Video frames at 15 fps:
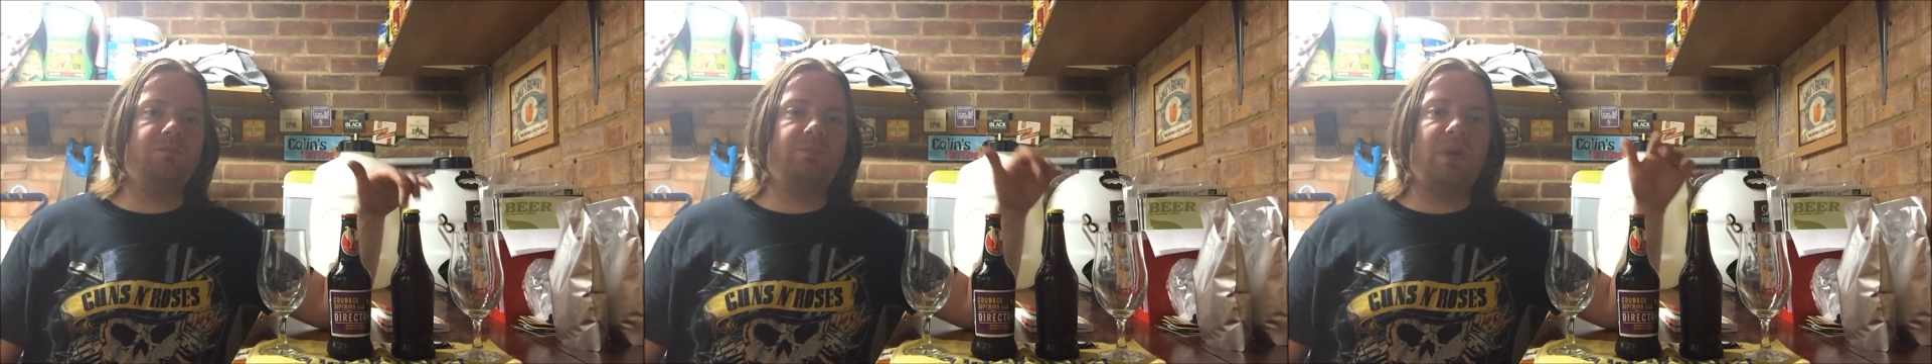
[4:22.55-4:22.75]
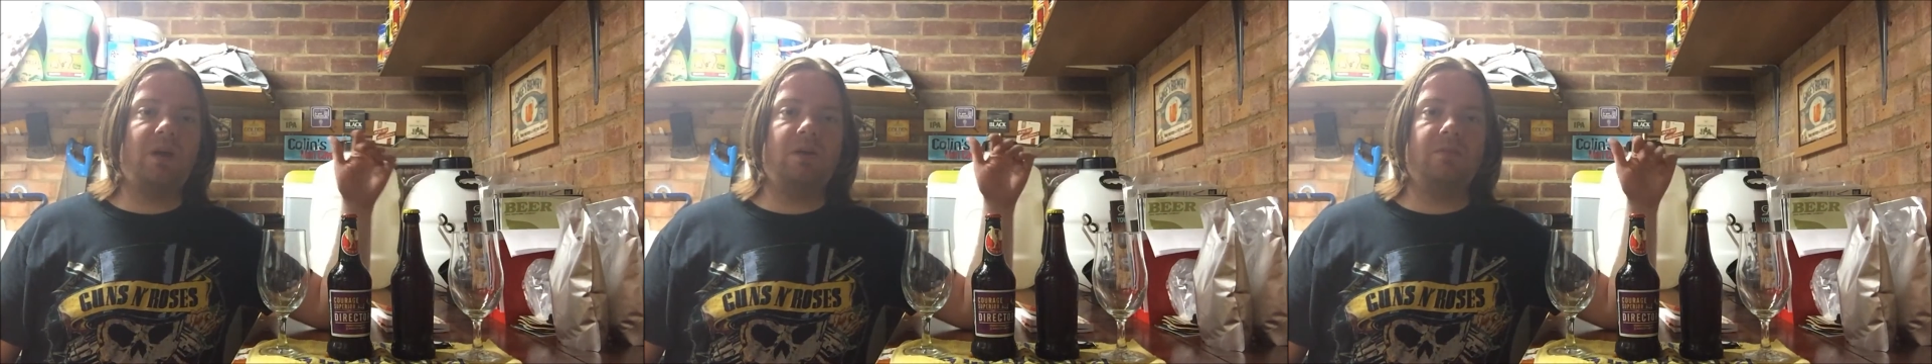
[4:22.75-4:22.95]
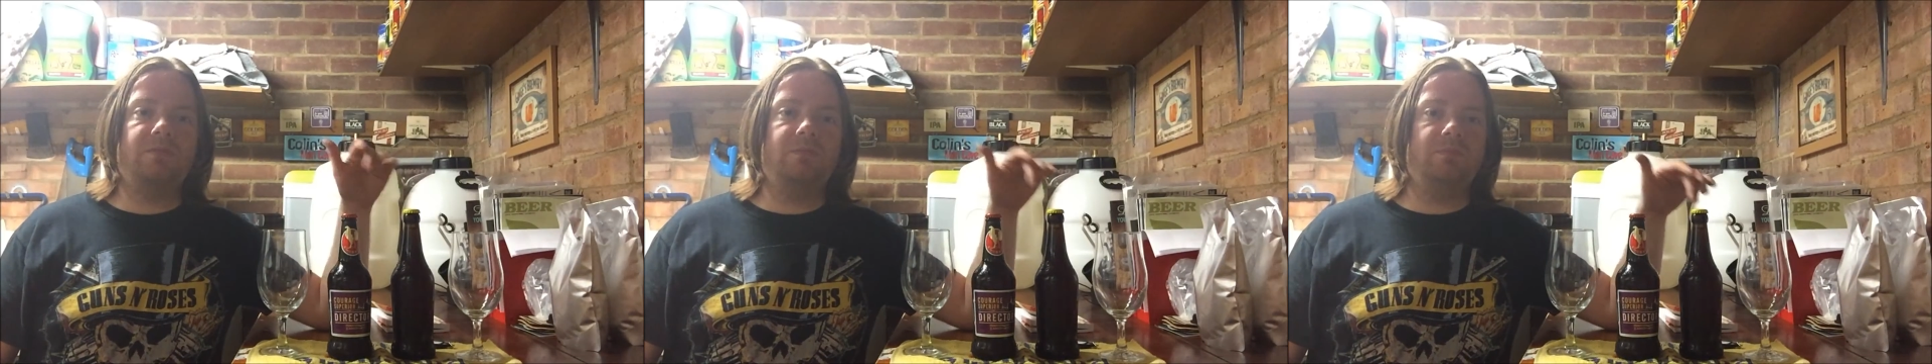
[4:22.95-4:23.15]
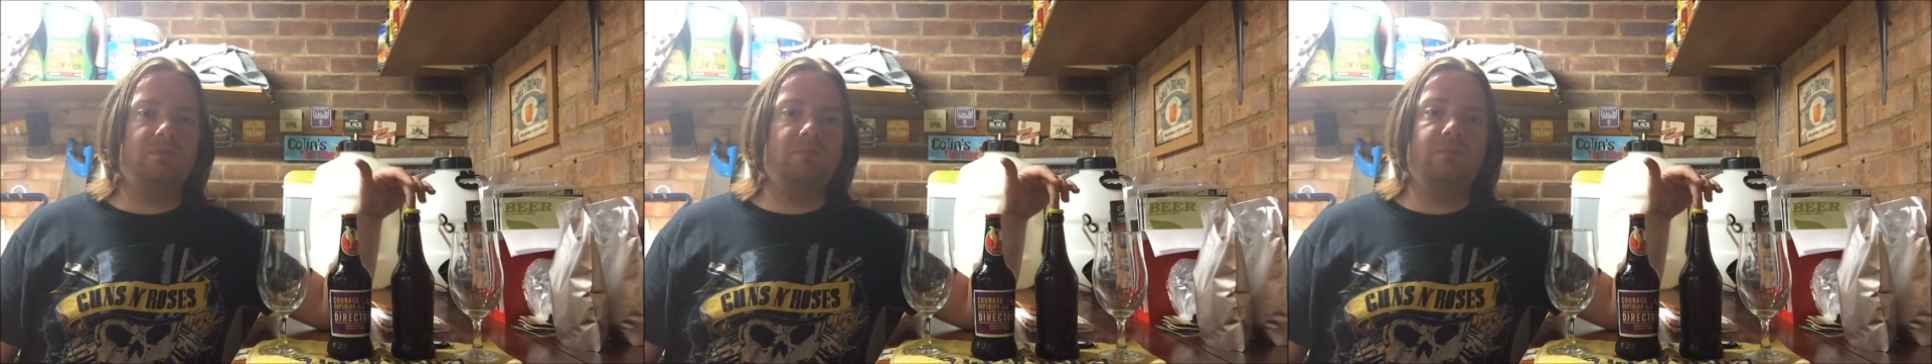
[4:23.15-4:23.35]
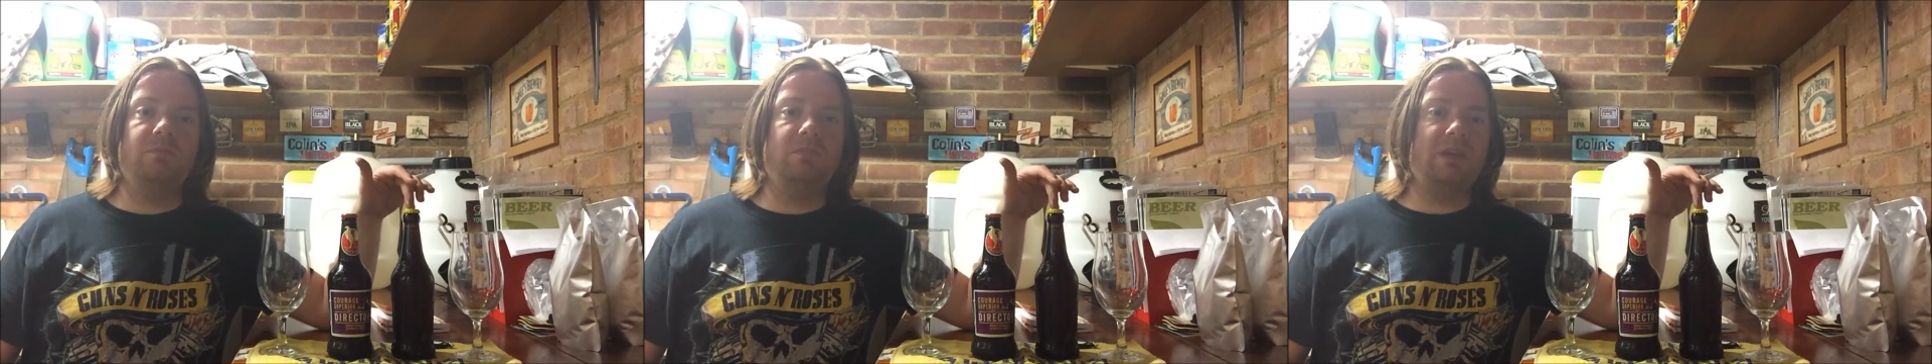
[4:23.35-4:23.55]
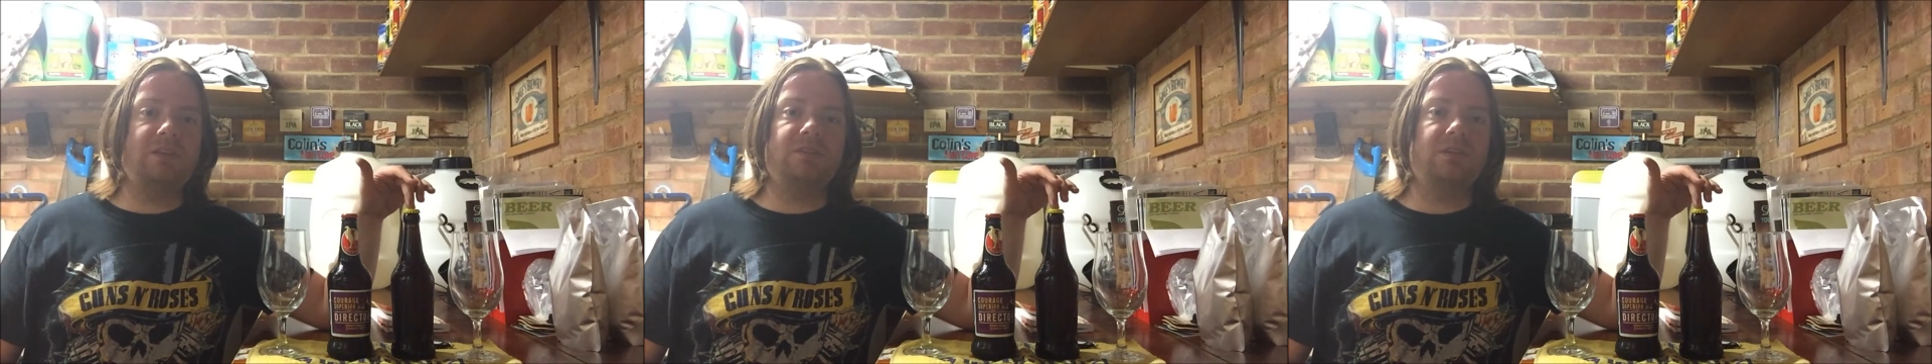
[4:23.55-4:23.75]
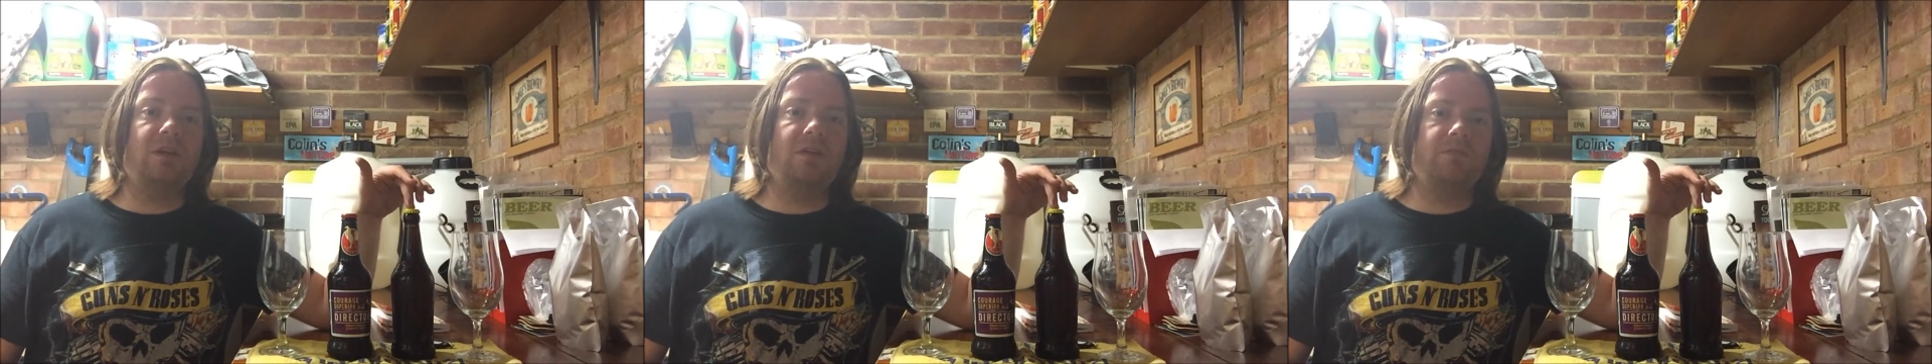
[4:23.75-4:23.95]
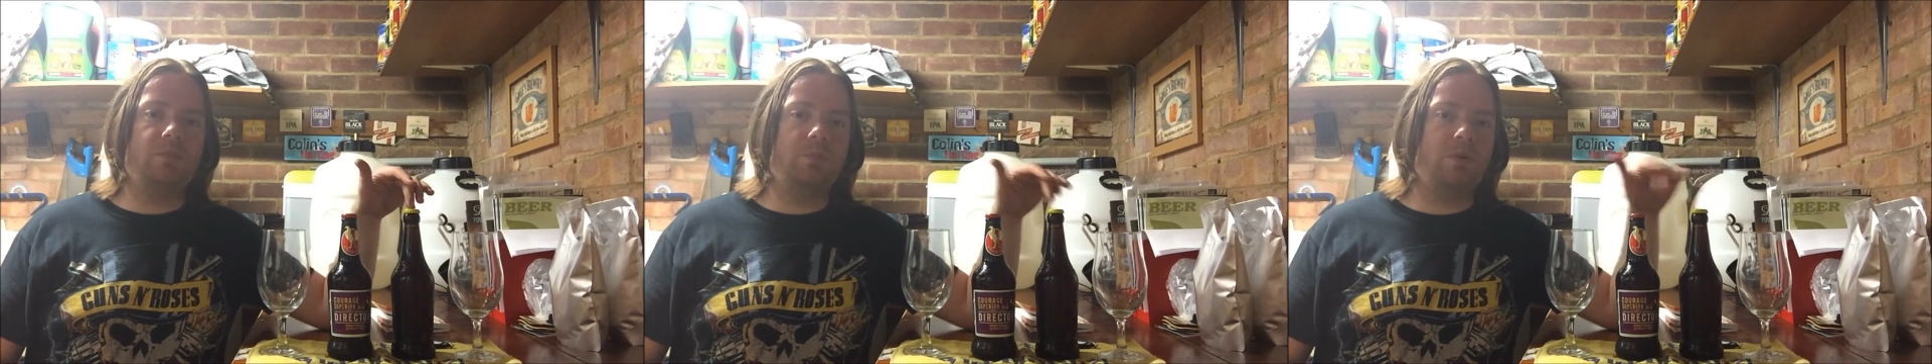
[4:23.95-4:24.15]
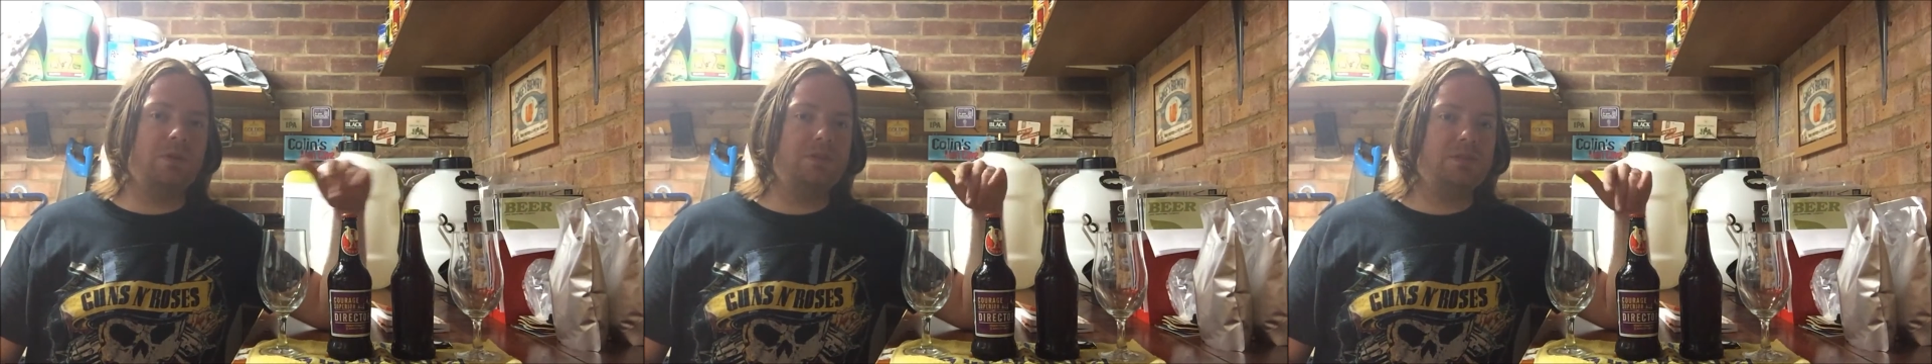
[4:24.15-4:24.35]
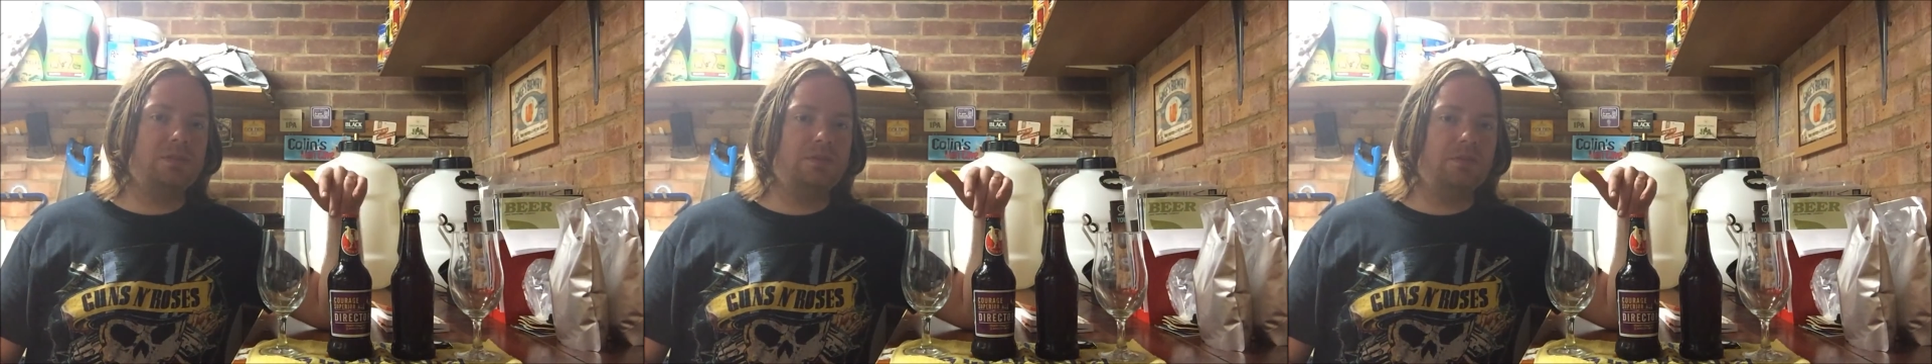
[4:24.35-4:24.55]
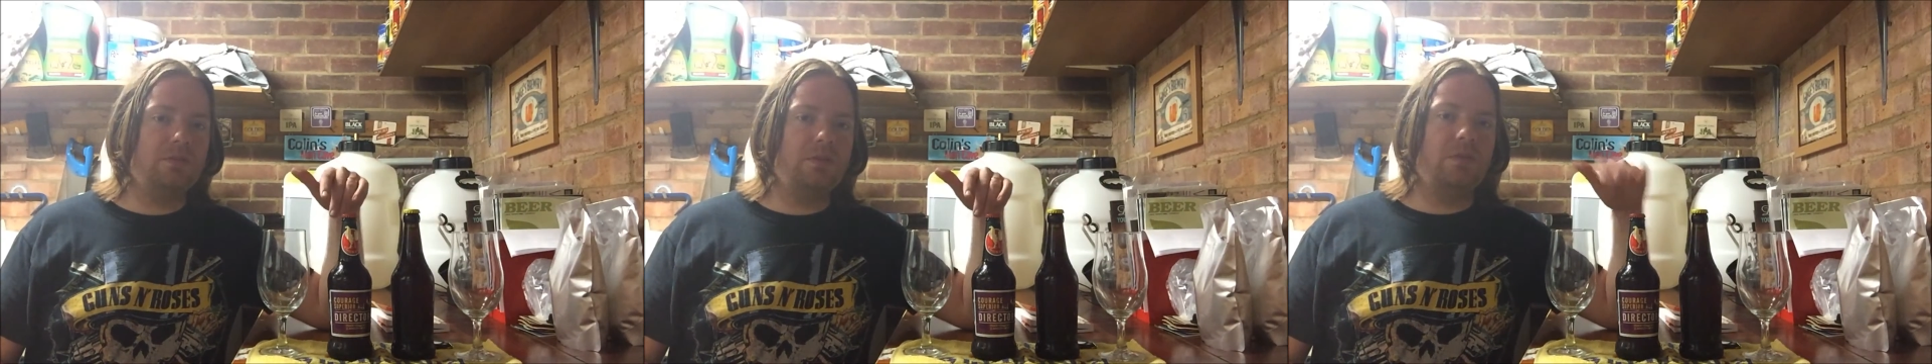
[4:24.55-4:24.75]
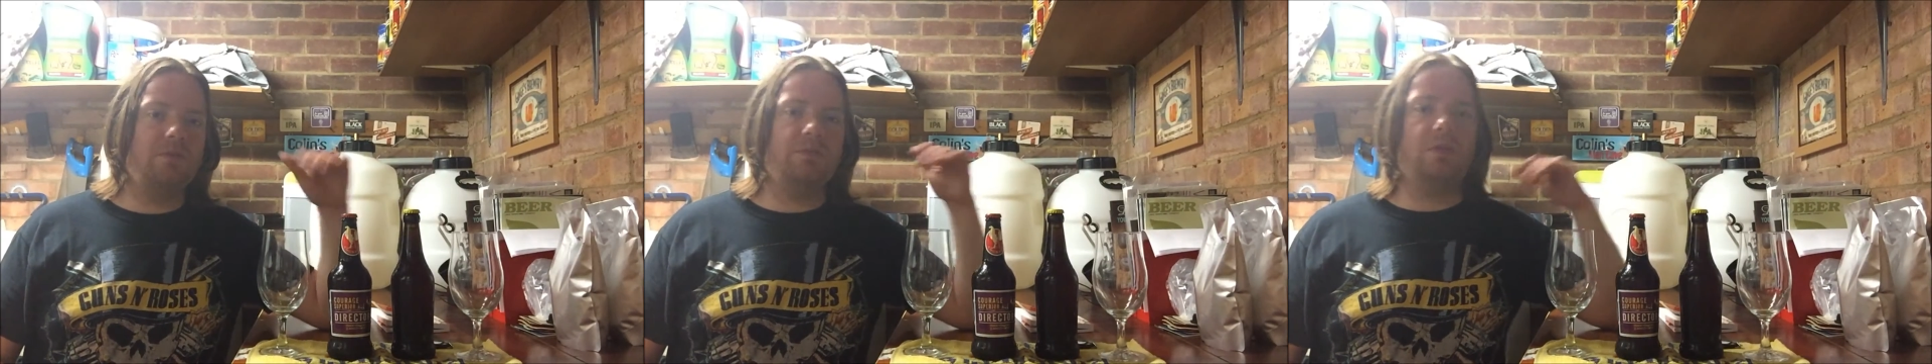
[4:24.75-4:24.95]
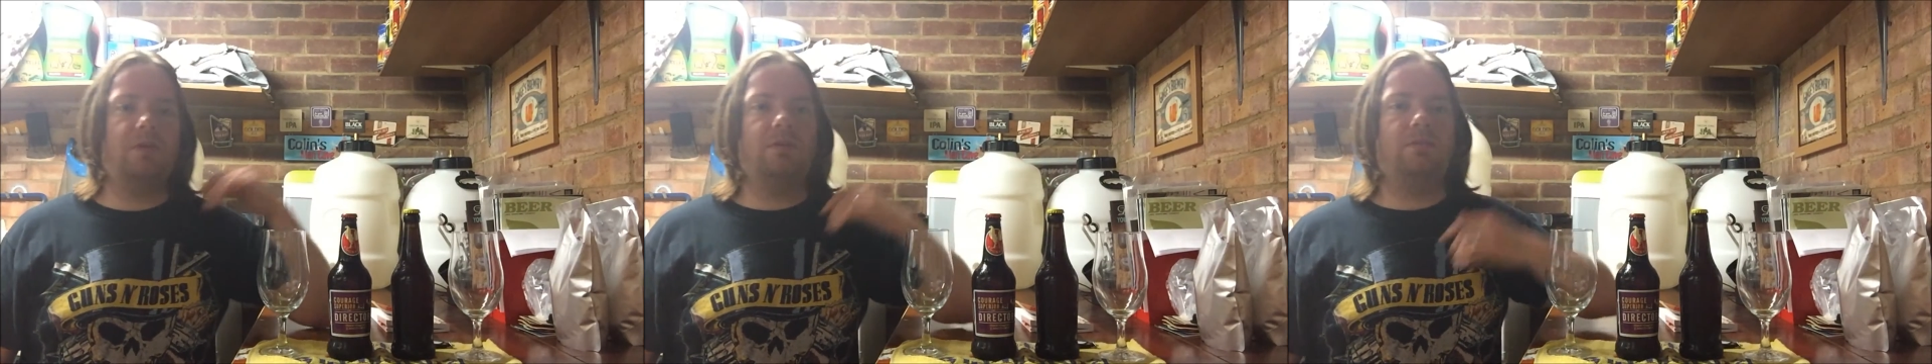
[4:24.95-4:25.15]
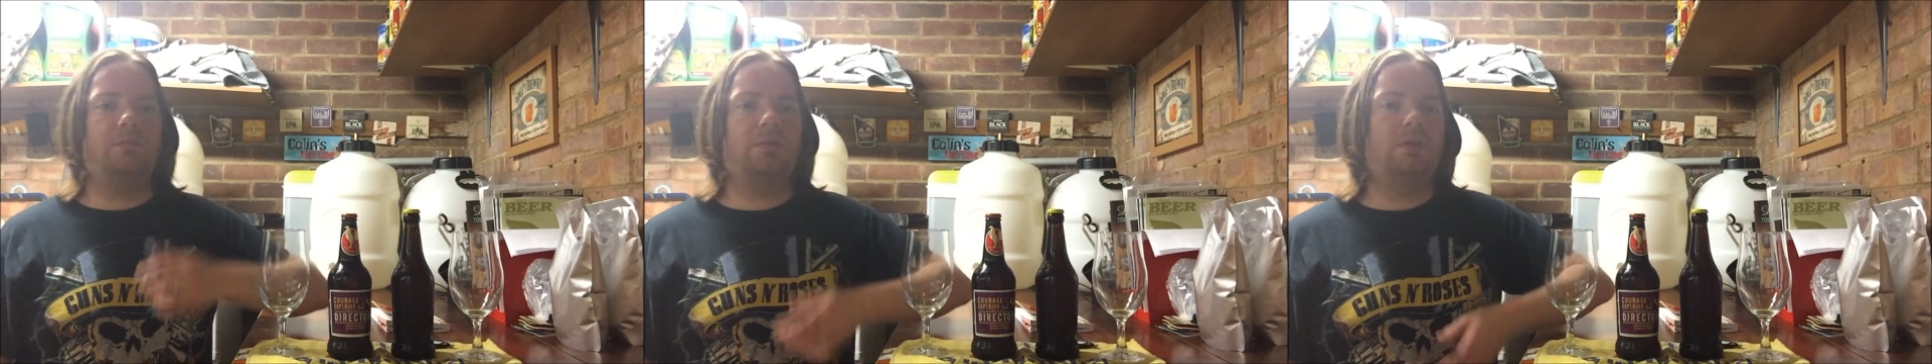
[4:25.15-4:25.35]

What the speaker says: about less than half the price of the